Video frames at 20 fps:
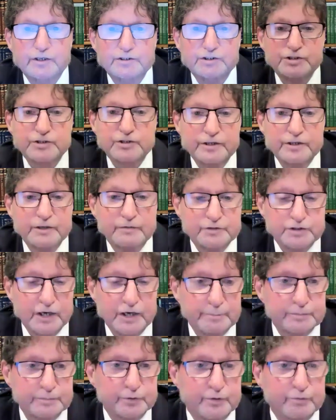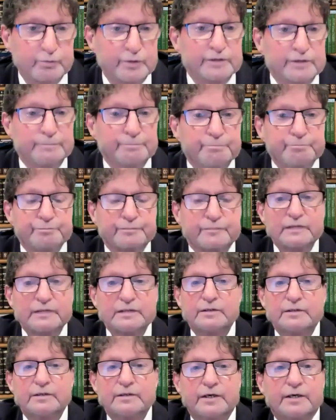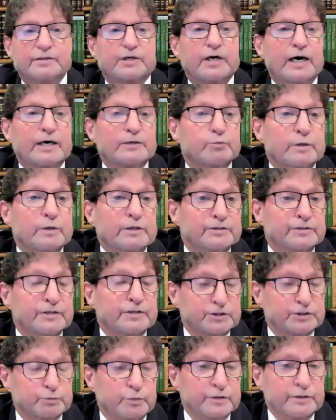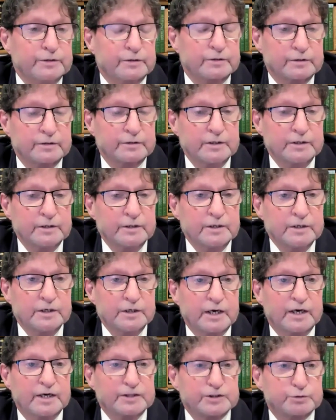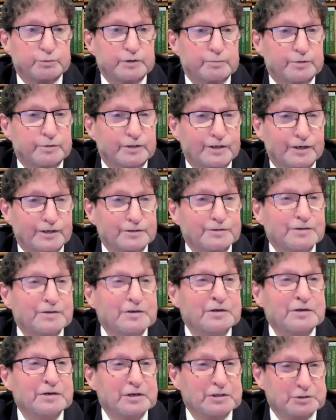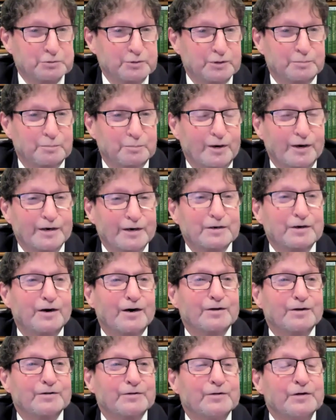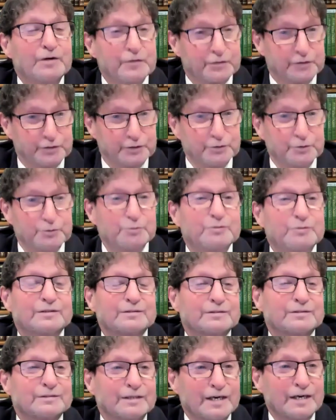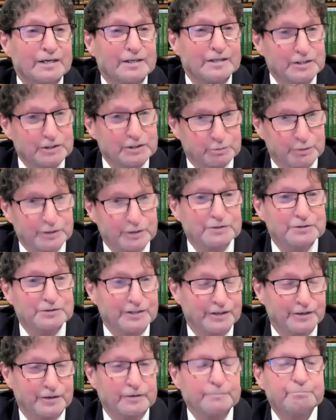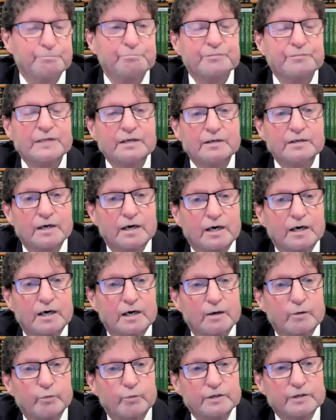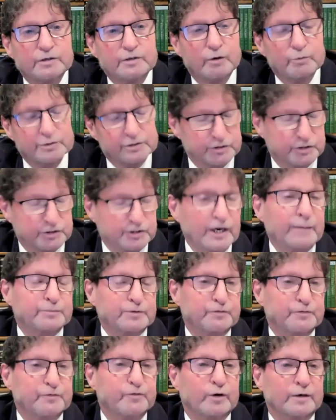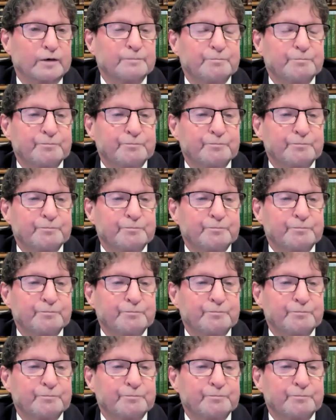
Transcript: our study of chapter 3. And God willing, next week, as we embark on the new Israel year, we go into chapter 4.